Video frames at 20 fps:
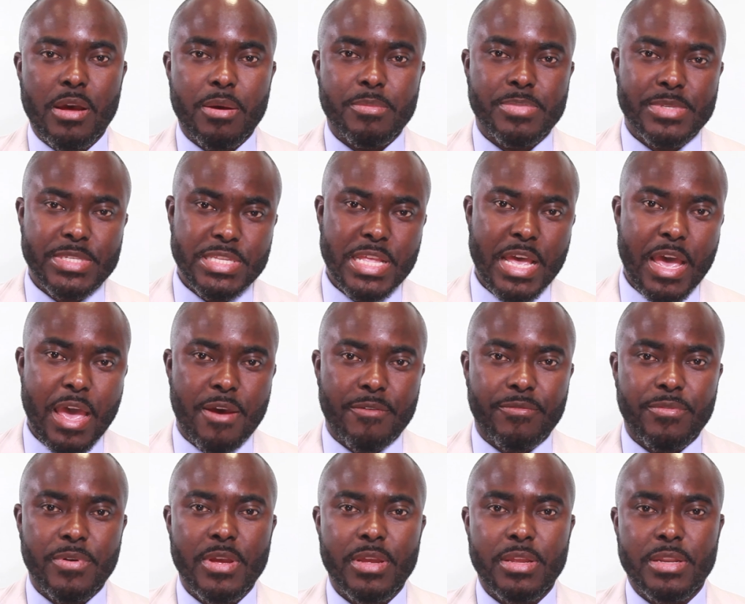
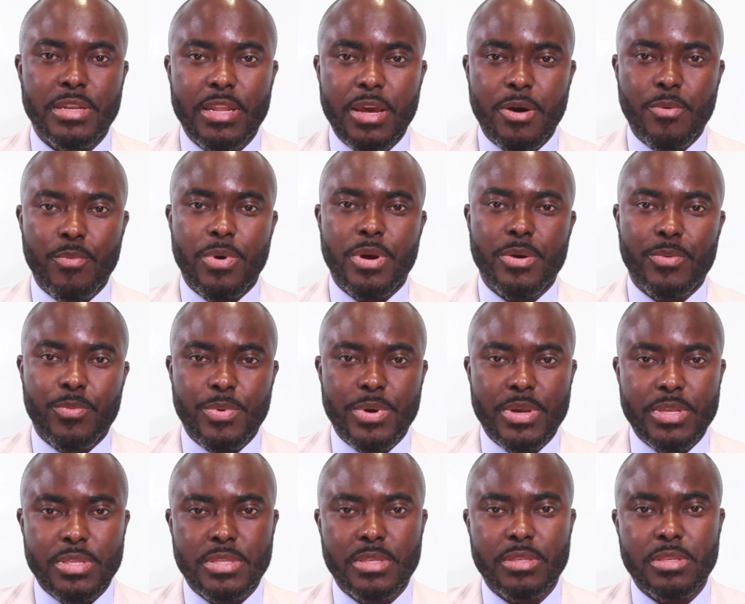staff that work
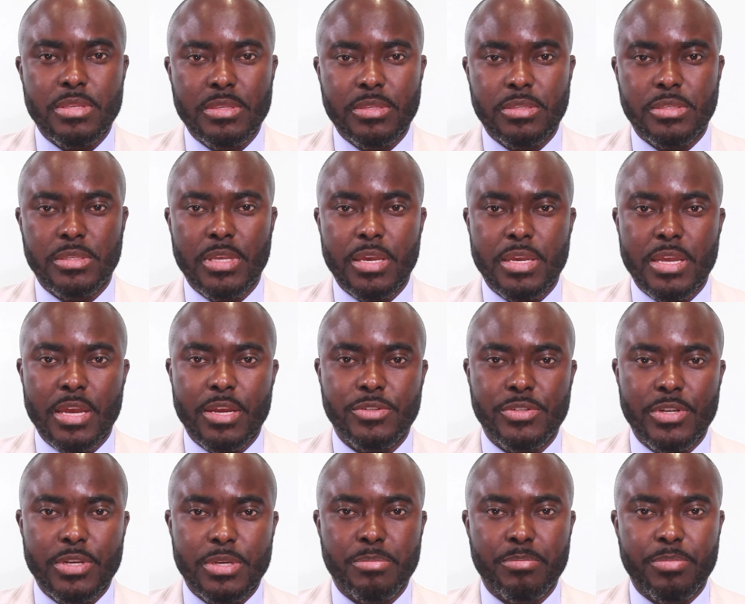with
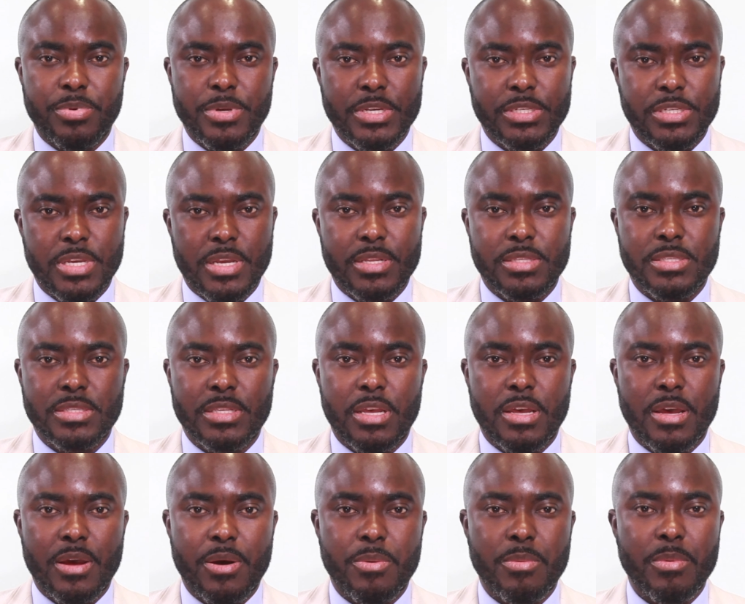psychiatric patients.
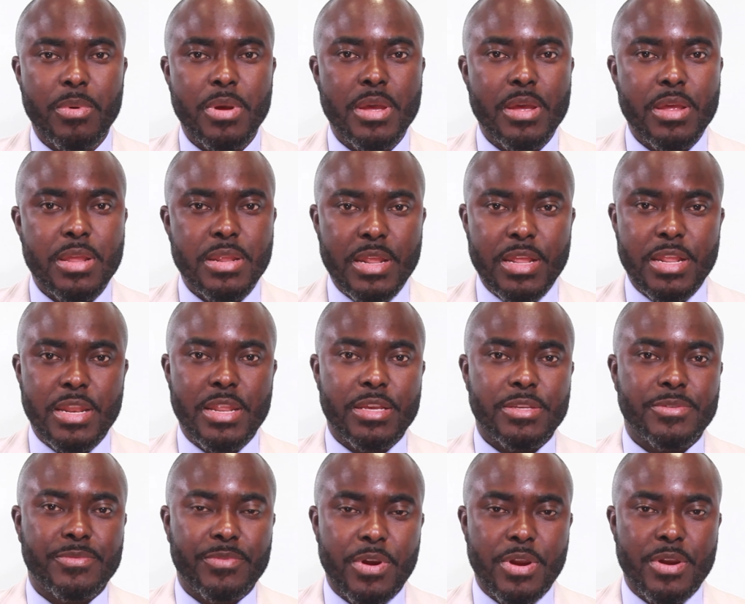It
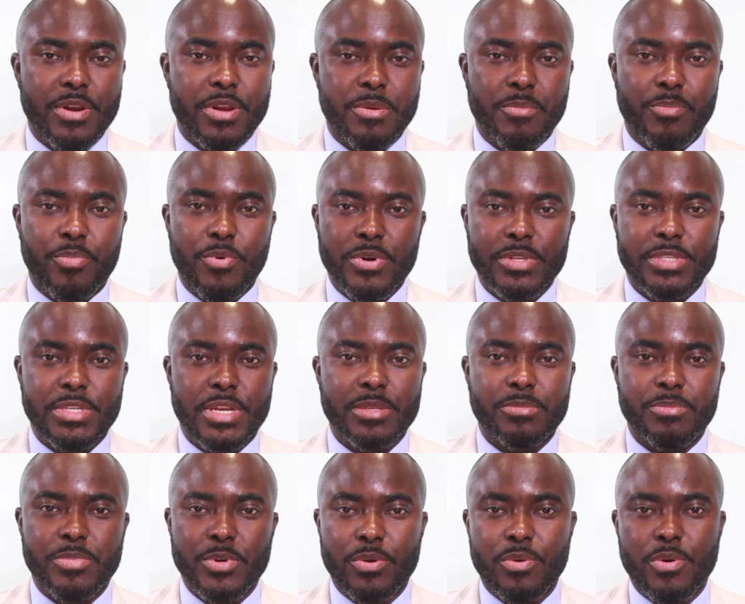is very
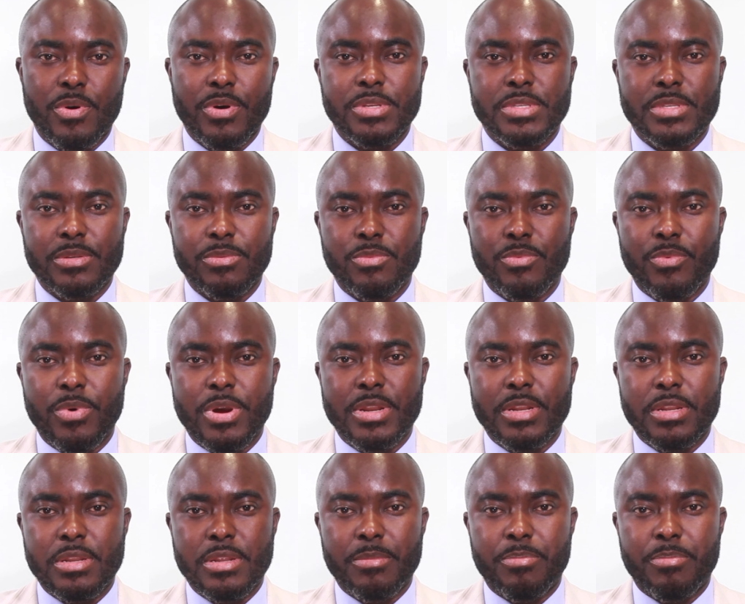important because when the